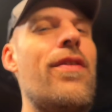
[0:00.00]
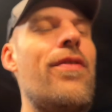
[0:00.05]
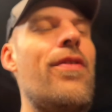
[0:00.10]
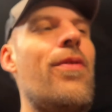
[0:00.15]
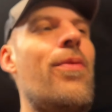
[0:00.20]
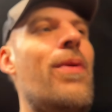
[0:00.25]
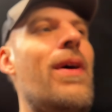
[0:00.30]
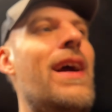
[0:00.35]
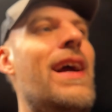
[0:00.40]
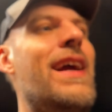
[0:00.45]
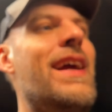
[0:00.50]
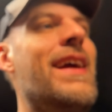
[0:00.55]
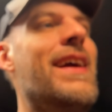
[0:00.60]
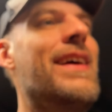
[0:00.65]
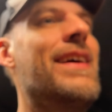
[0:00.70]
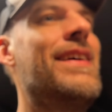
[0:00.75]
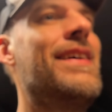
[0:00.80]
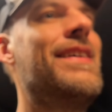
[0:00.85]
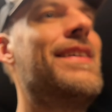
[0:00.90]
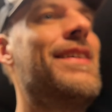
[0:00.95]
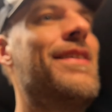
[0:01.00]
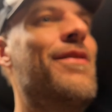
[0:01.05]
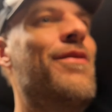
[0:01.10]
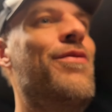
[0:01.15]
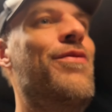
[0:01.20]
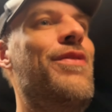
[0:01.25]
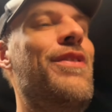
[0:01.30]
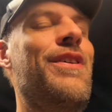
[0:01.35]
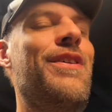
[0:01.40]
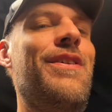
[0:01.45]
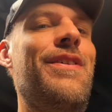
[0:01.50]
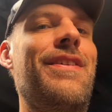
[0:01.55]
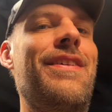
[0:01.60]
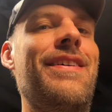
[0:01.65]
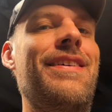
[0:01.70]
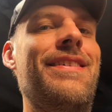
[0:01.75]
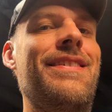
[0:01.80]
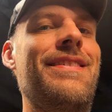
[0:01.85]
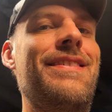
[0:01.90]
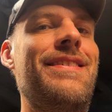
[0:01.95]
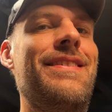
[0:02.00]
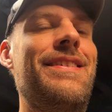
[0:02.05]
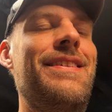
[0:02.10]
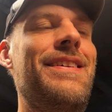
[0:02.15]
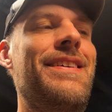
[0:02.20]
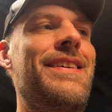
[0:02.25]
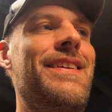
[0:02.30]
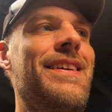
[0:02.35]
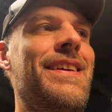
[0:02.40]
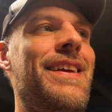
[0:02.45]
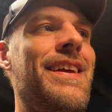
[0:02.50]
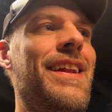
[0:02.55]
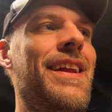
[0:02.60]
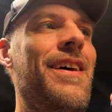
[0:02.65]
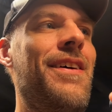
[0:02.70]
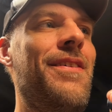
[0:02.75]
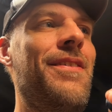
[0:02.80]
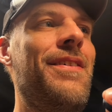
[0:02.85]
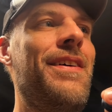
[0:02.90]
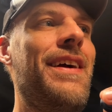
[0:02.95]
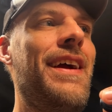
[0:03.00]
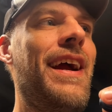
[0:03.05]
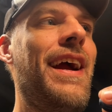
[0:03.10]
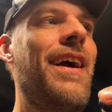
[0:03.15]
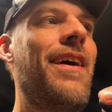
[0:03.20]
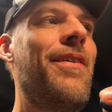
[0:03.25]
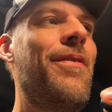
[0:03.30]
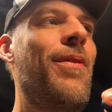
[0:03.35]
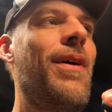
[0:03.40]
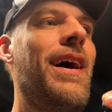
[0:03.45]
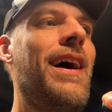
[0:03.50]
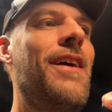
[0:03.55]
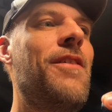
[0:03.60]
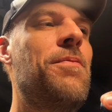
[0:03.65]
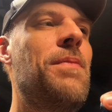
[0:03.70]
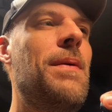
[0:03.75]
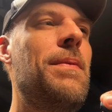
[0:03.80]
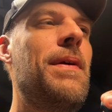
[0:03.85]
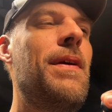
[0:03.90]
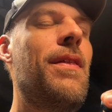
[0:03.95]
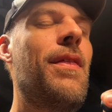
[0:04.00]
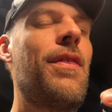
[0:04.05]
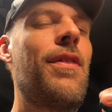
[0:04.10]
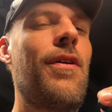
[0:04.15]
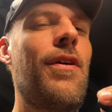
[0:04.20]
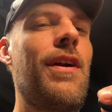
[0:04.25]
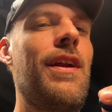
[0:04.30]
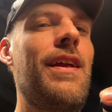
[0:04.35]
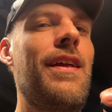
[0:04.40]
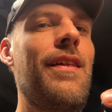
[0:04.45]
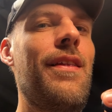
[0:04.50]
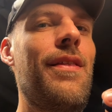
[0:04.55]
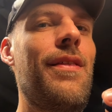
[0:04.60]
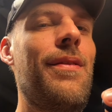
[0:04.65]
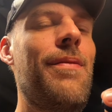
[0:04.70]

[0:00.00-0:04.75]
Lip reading: of the way filled, you know, air-wise, maybe 33%,